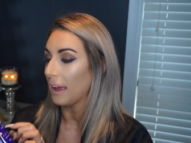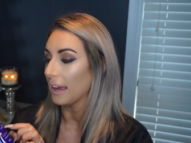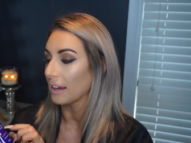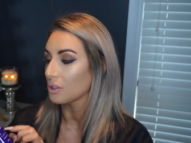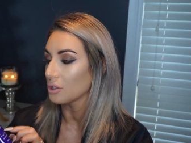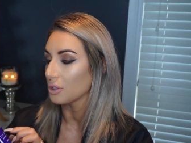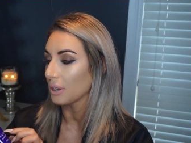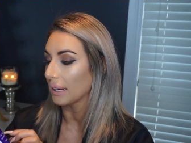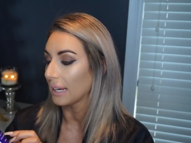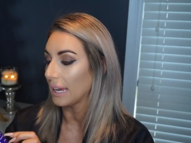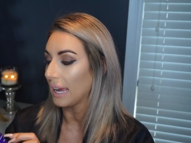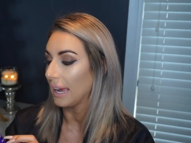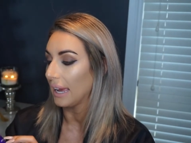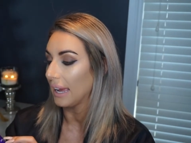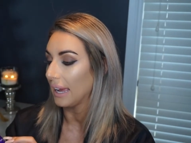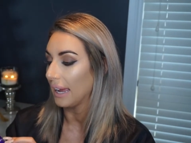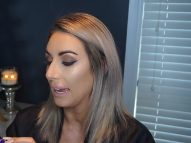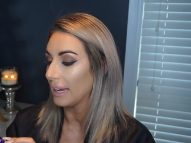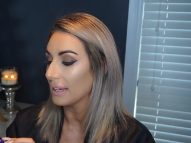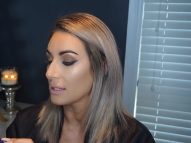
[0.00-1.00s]
Extra
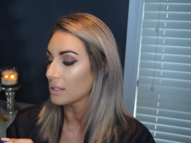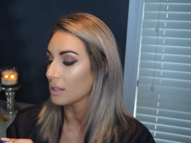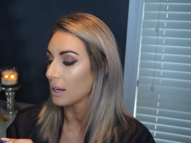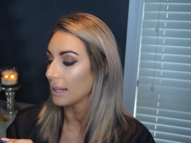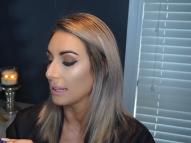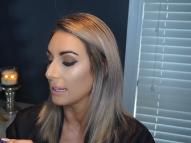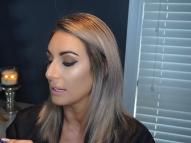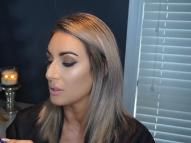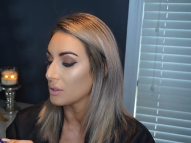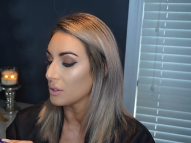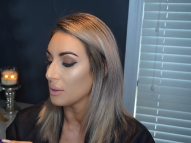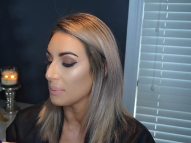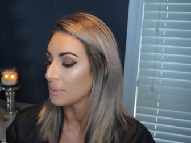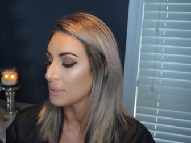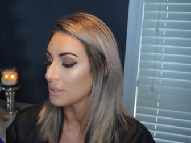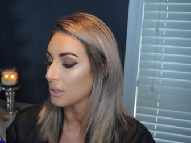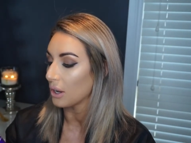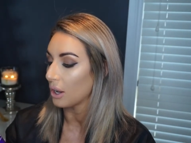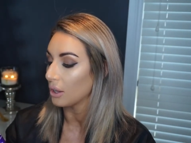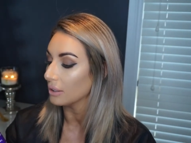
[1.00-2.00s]
Care Hairstyling
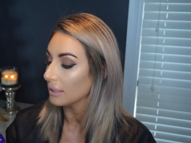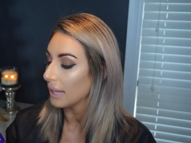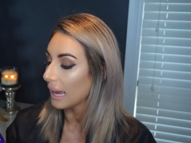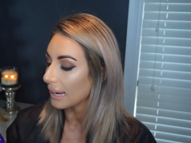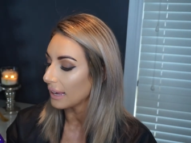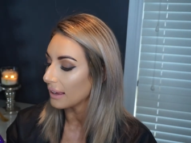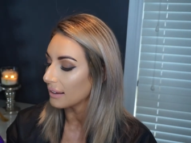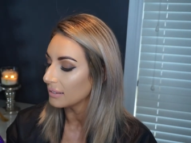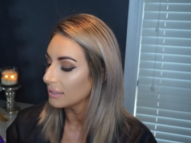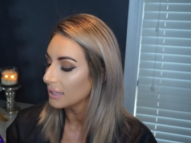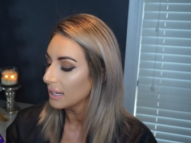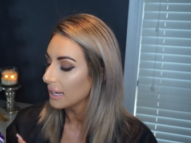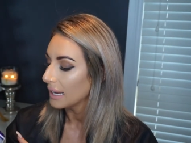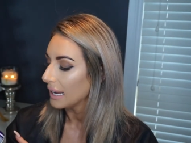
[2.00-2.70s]
Superstyle Lacquer.